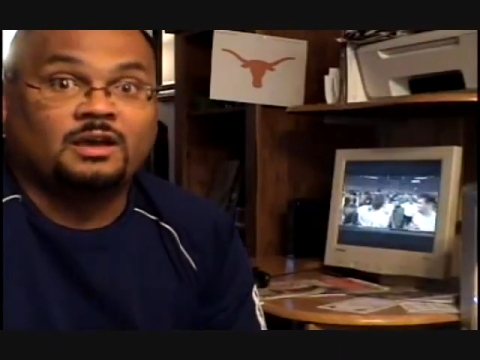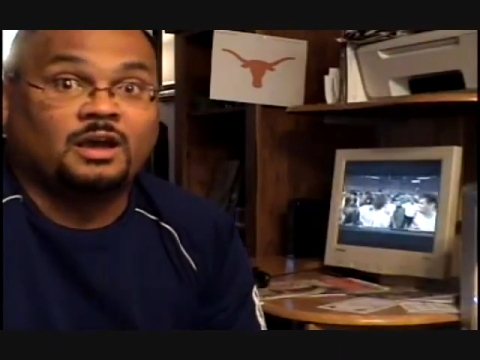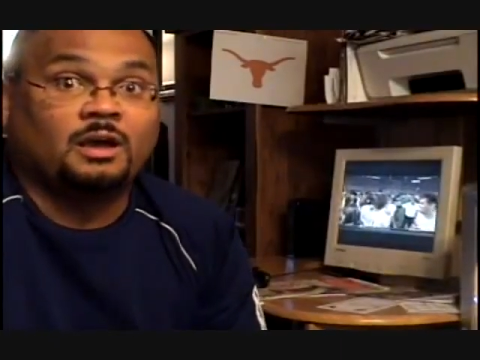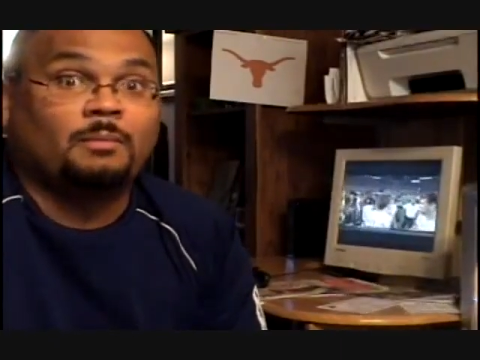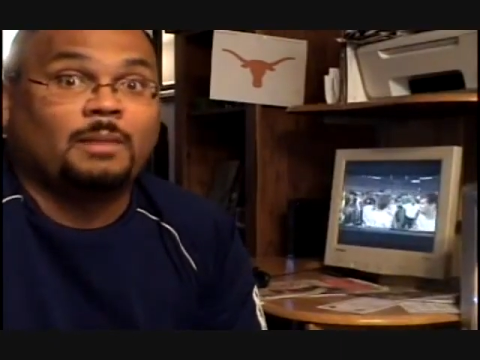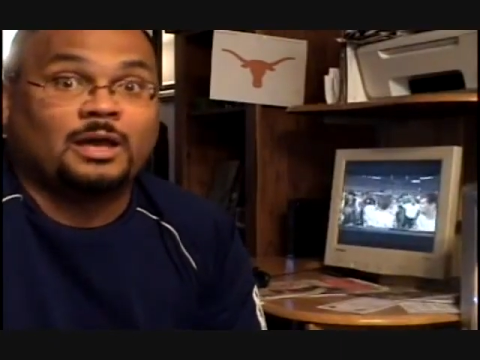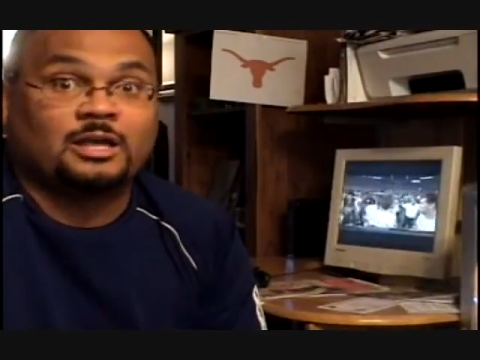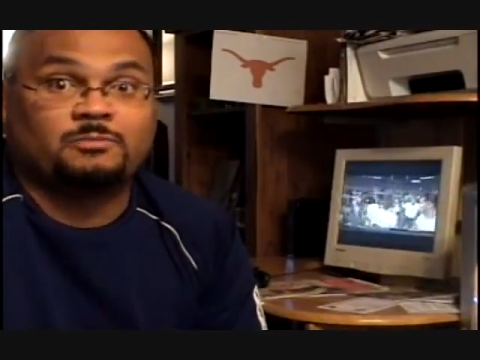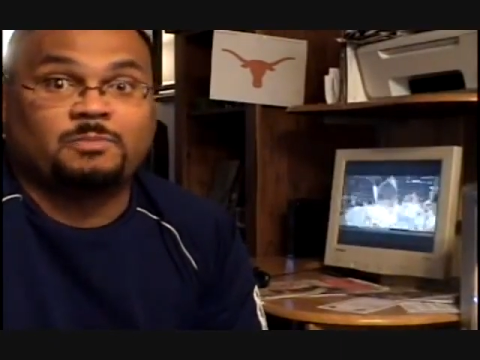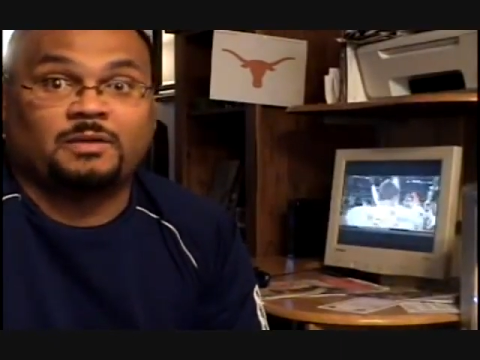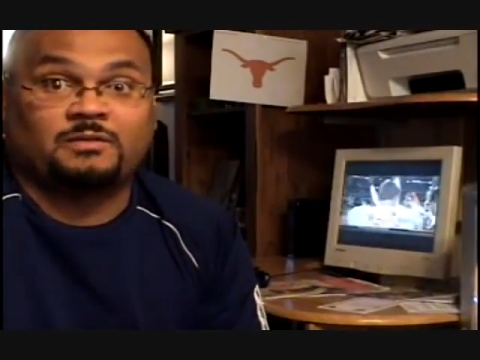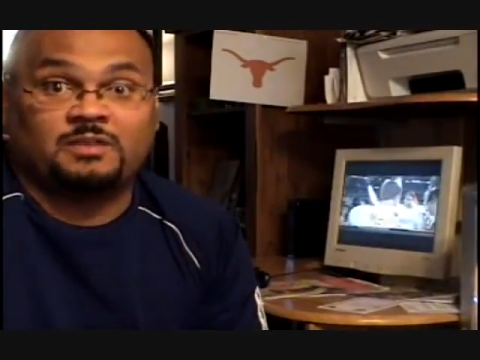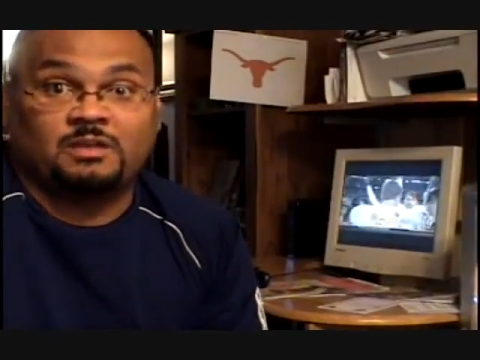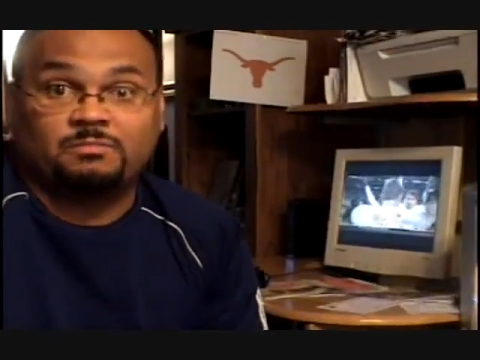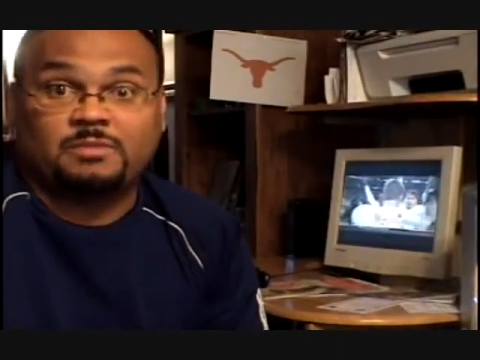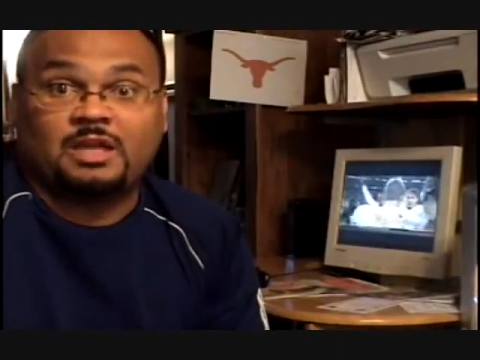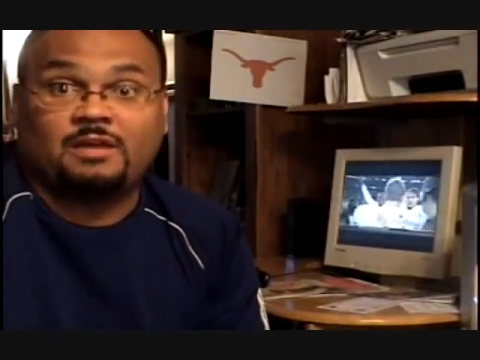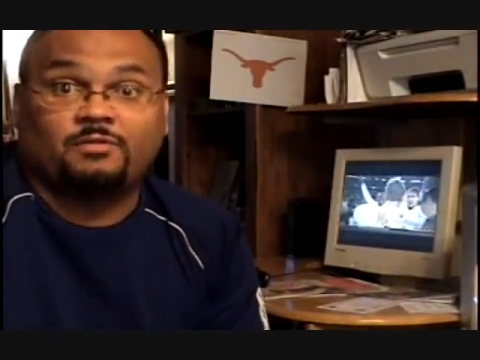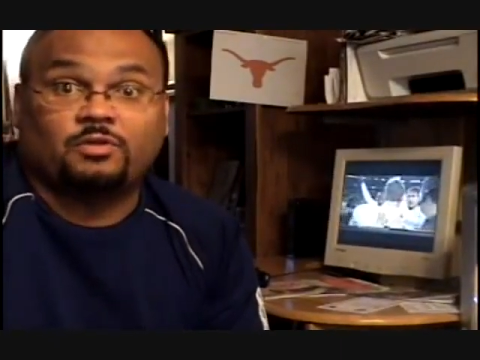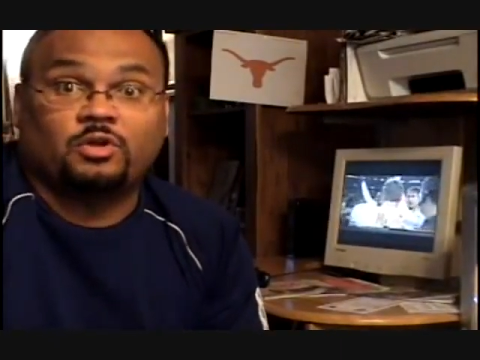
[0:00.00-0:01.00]
Um, I expect
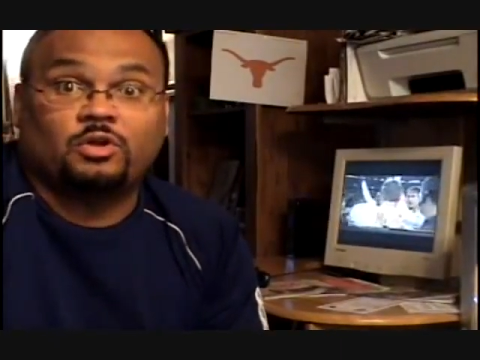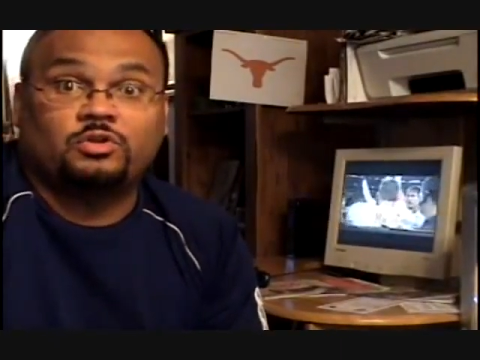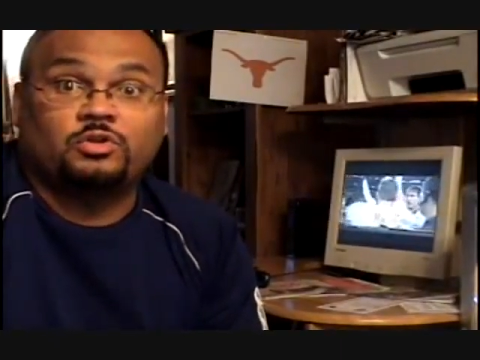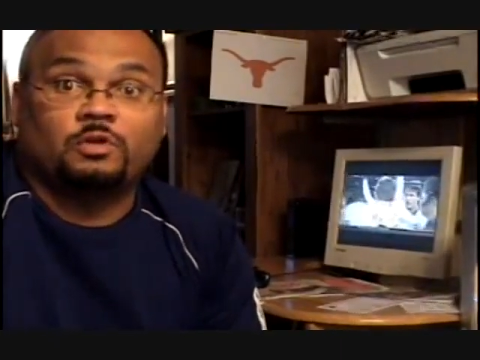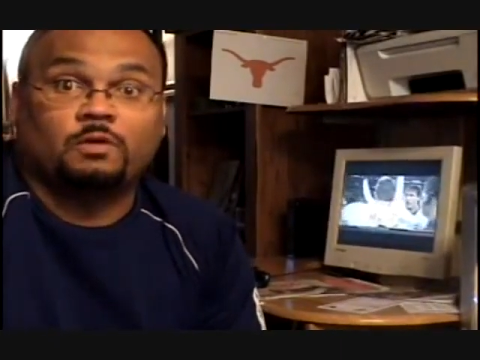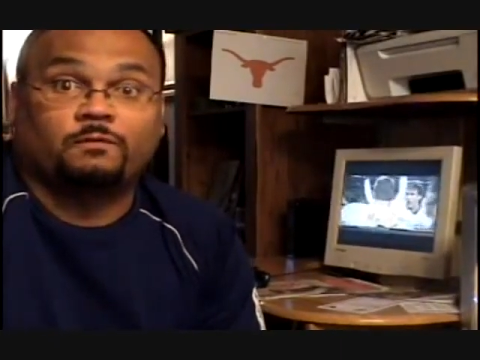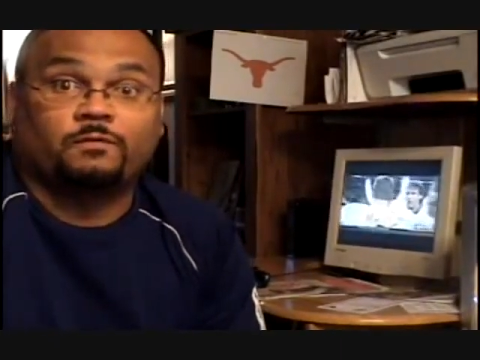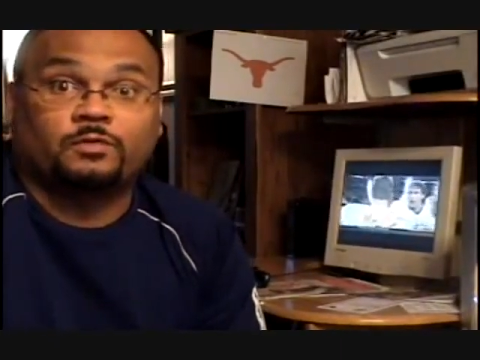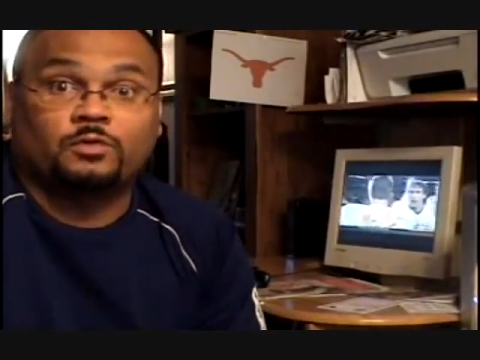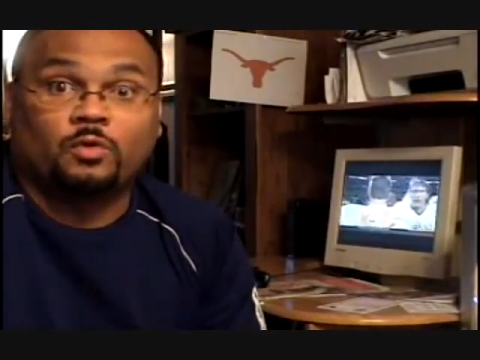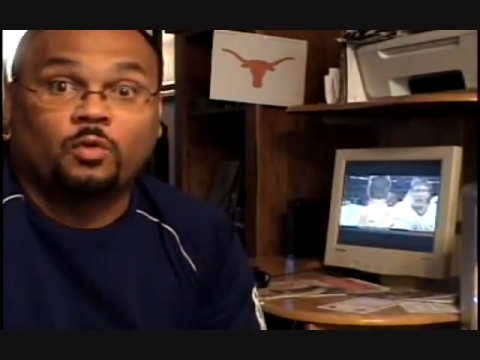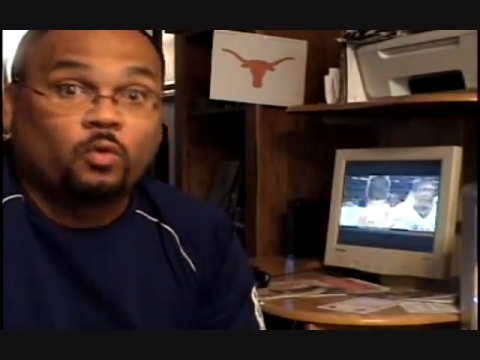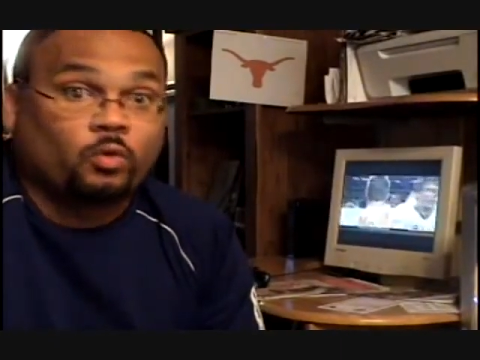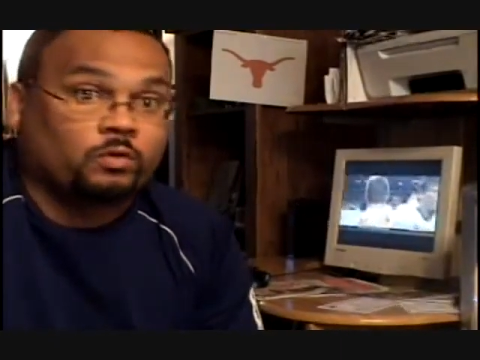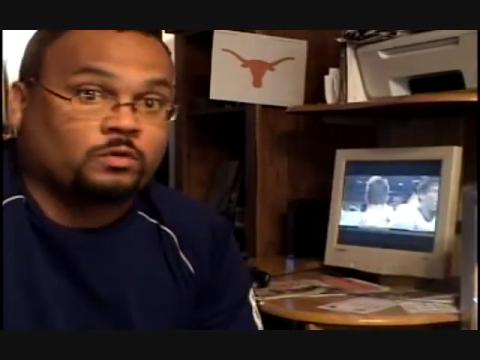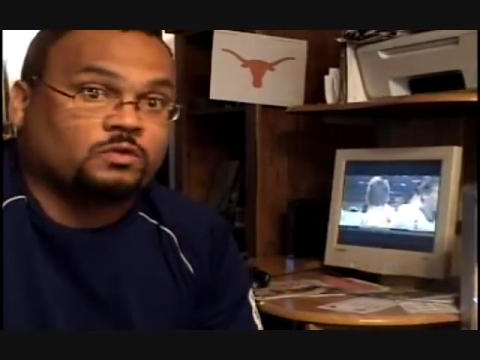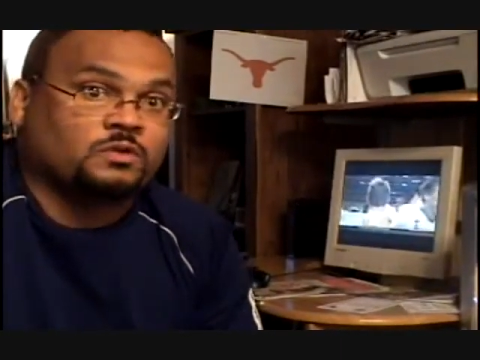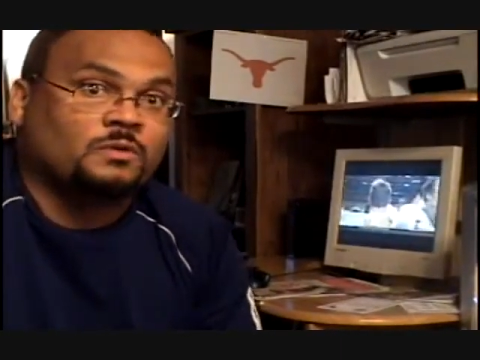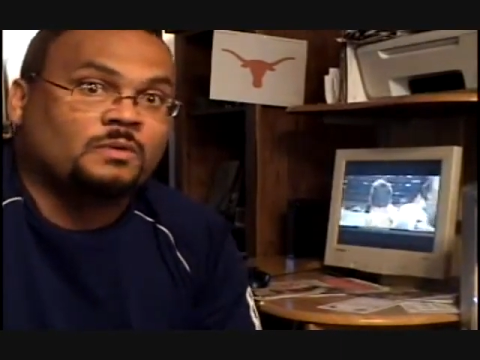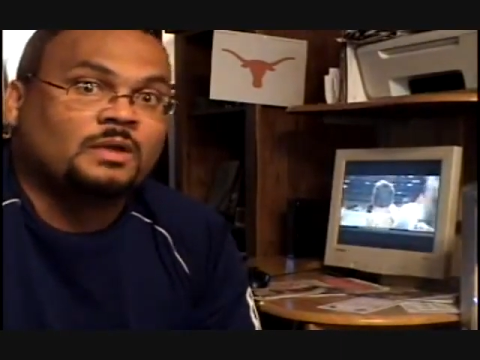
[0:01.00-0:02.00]
him to have a good year for the
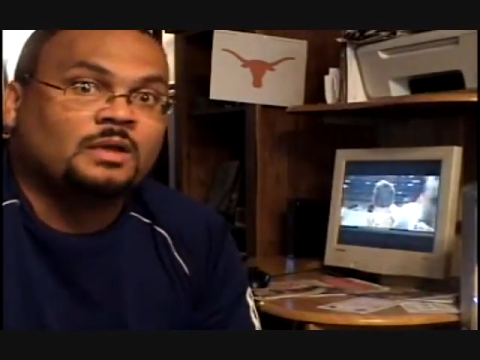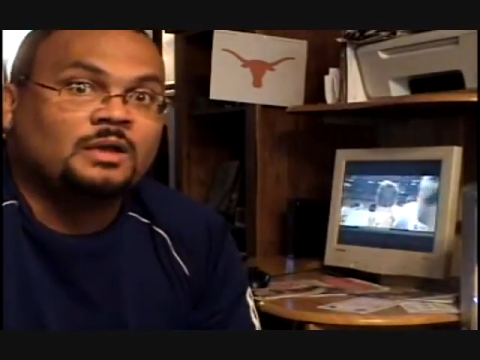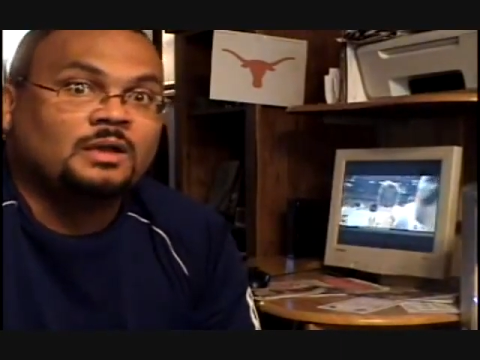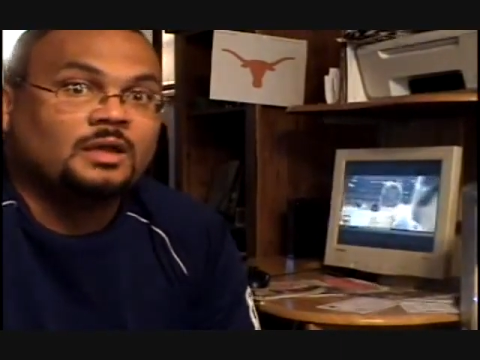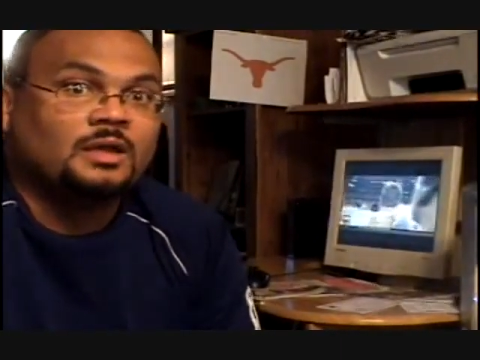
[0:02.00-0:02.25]
Horns.